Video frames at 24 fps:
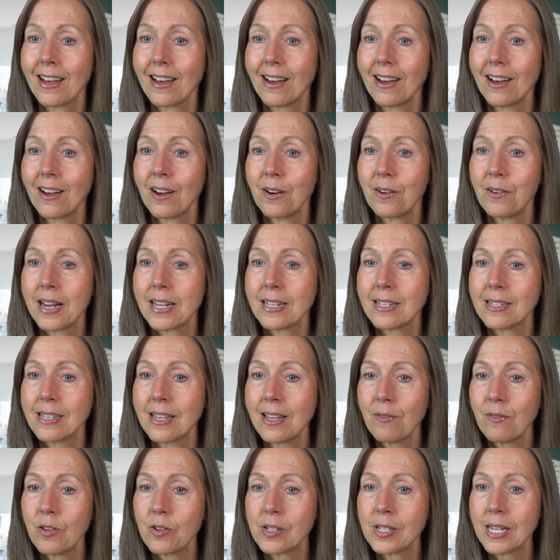All right,
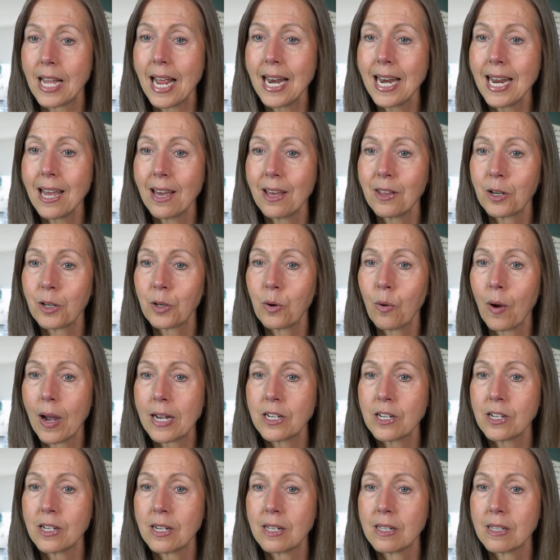see if there's any other
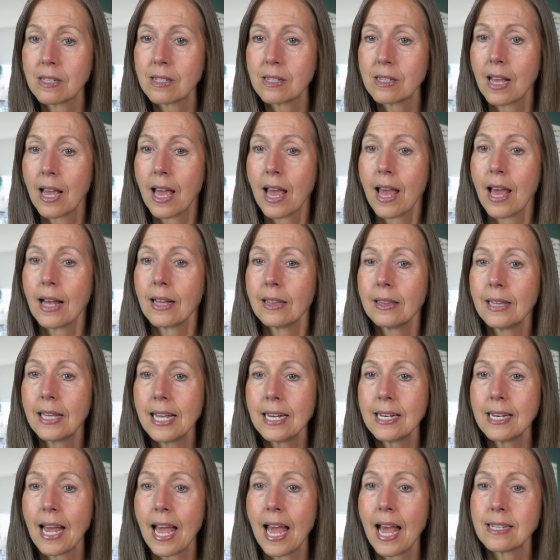questions.
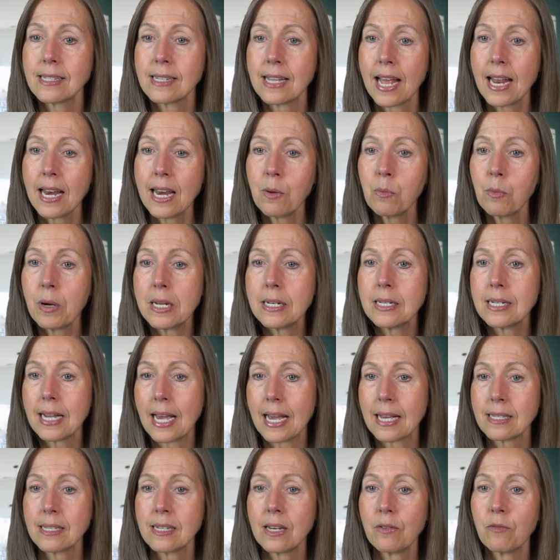Linda, has anyone
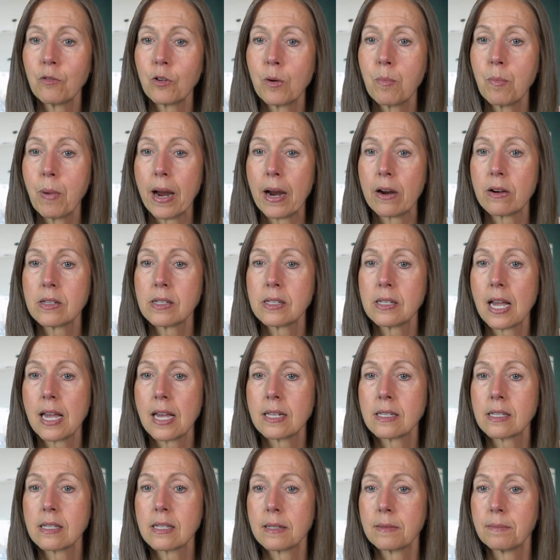tested for
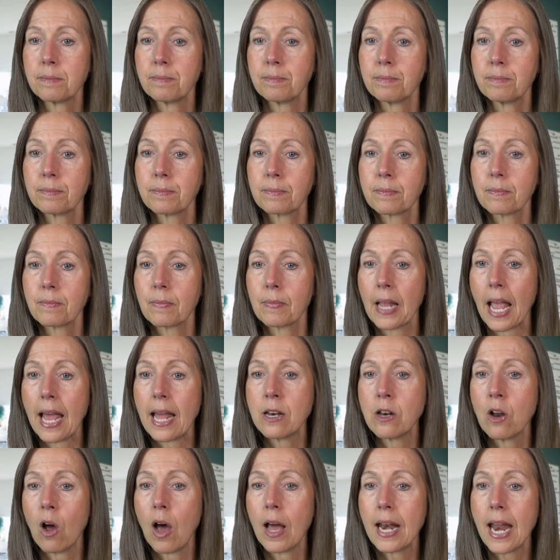parasites
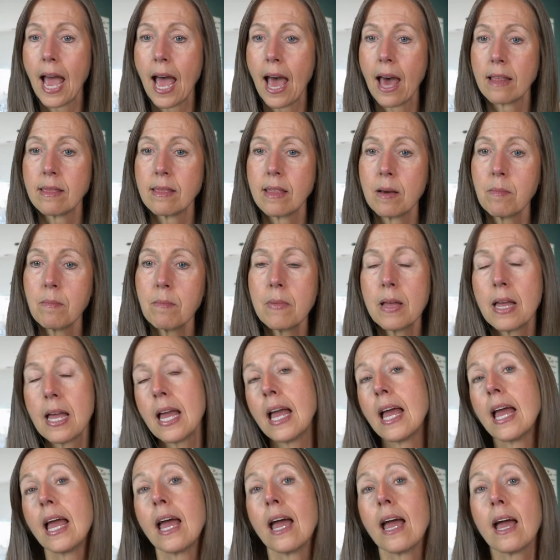and not had them?
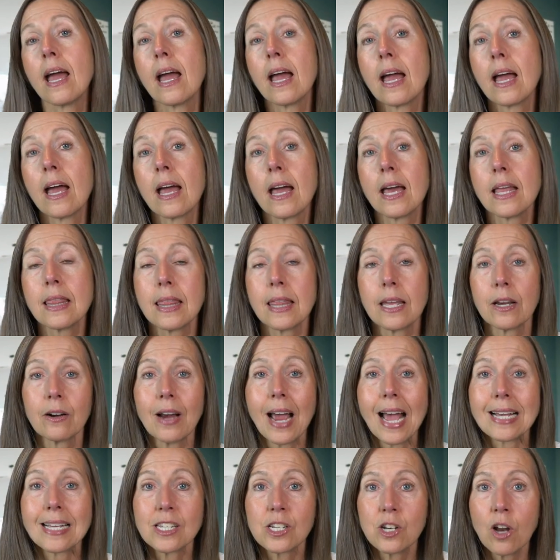There
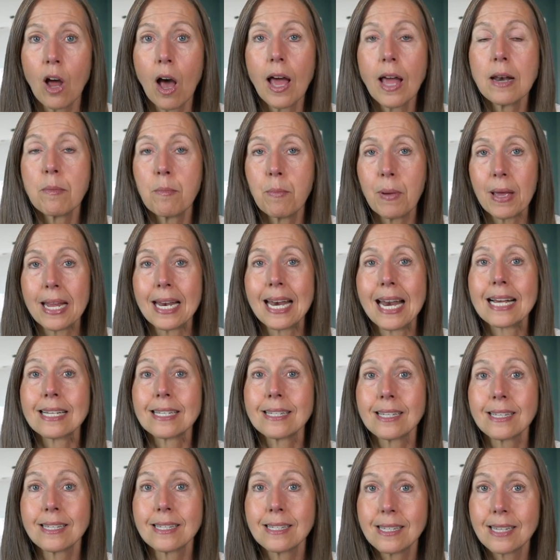has not been a
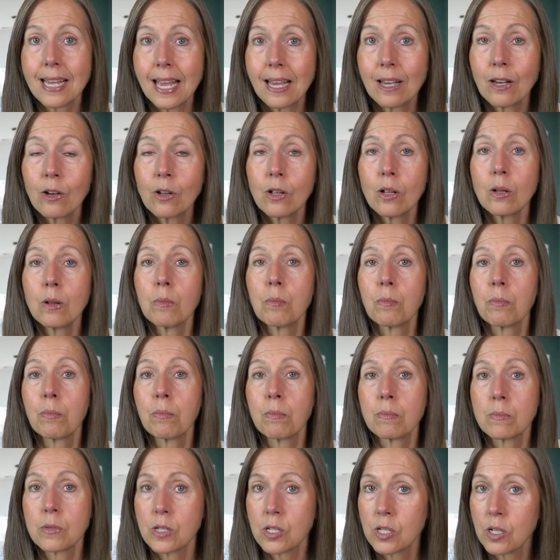single
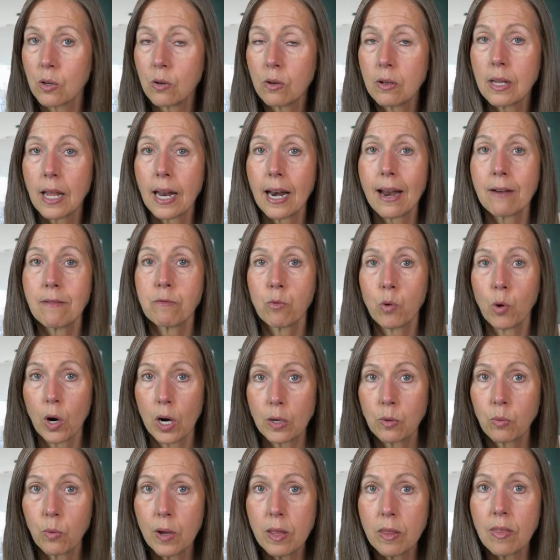student that I've
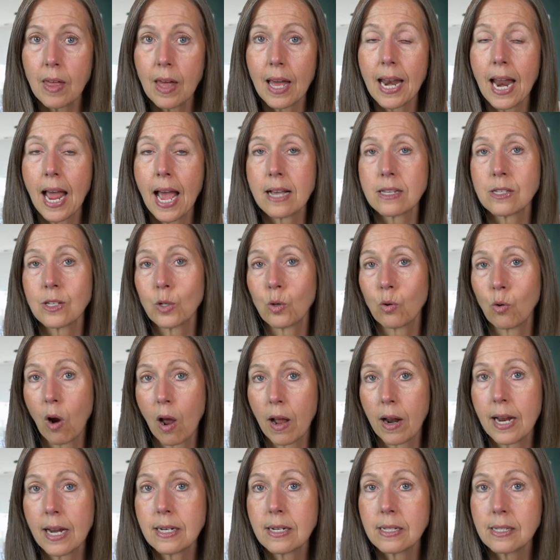worked with that has
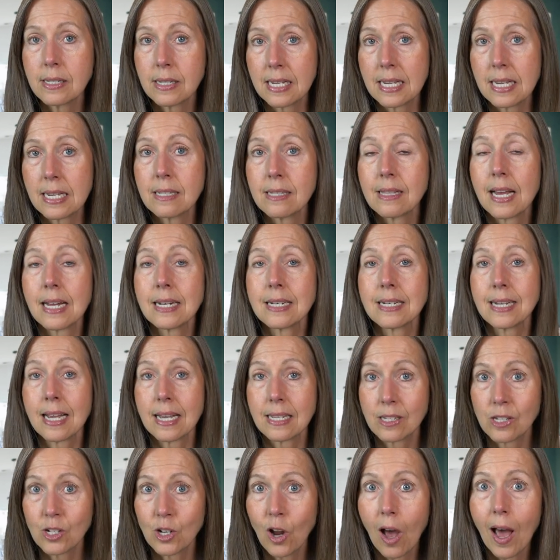chronic disease that
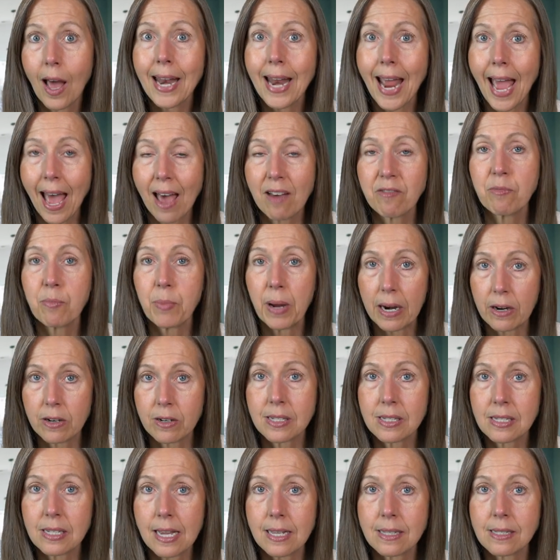does not have
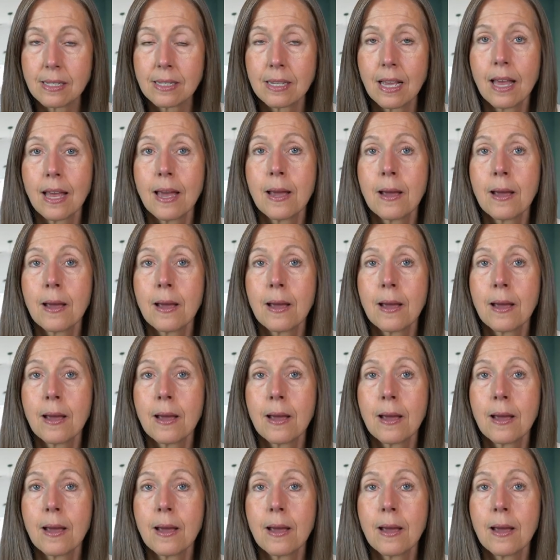parasites.